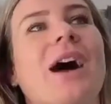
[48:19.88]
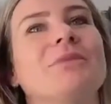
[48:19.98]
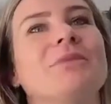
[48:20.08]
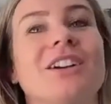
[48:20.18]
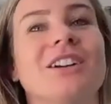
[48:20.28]
I'm
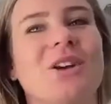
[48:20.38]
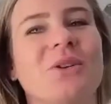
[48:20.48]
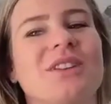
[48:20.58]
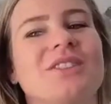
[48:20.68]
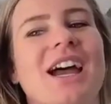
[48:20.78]
curious, I always
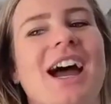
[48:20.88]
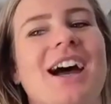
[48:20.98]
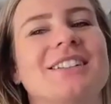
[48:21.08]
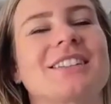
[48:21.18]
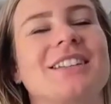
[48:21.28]
love to
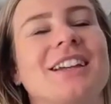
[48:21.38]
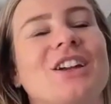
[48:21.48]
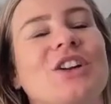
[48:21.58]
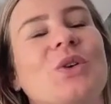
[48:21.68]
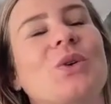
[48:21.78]
ask, like,